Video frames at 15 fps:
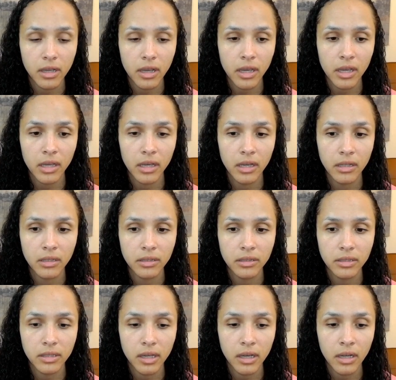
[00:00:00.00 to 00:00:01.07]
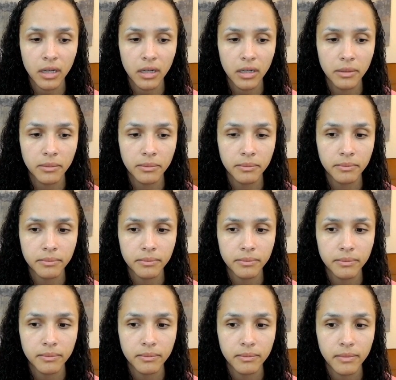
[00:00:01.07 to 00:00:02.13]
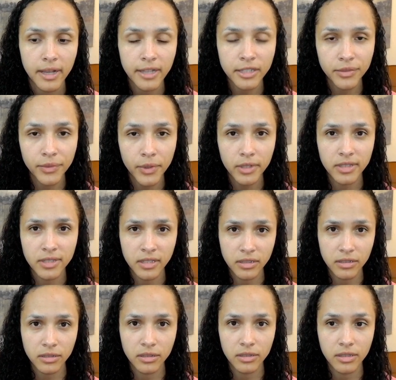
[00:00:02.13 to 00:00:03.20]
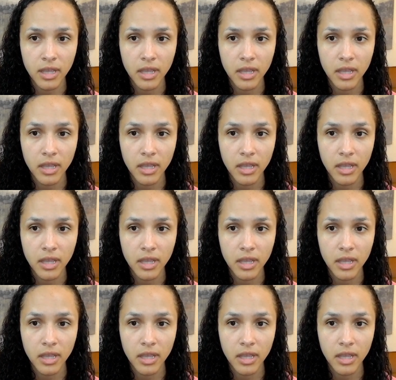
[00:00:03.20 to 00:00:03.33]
and um, extroverted sensors